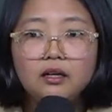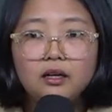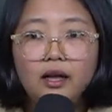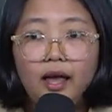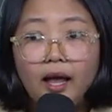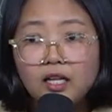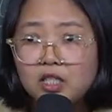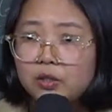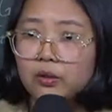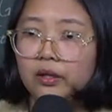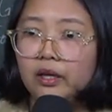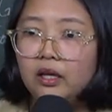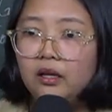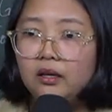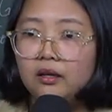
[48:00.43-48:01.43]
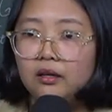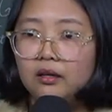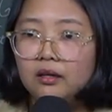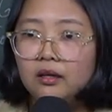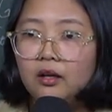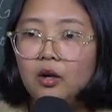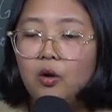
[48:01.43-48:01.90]
actually
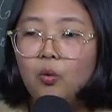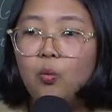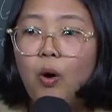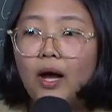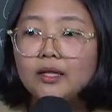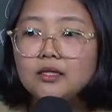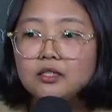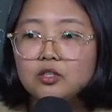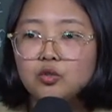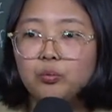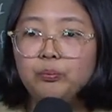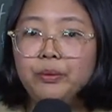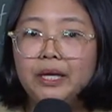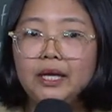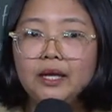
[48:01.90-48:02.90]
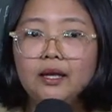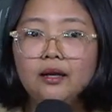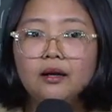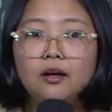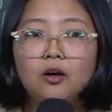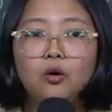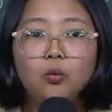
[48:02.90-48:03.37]
wants to be
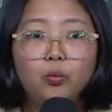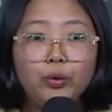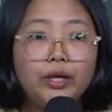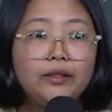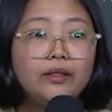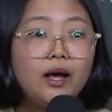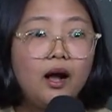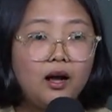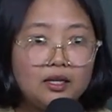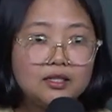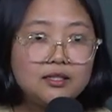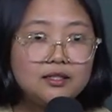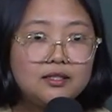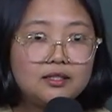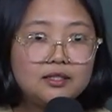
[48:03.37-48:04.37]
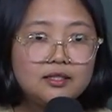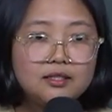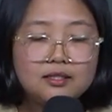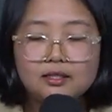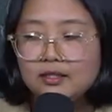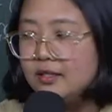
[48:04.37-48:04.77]
with us.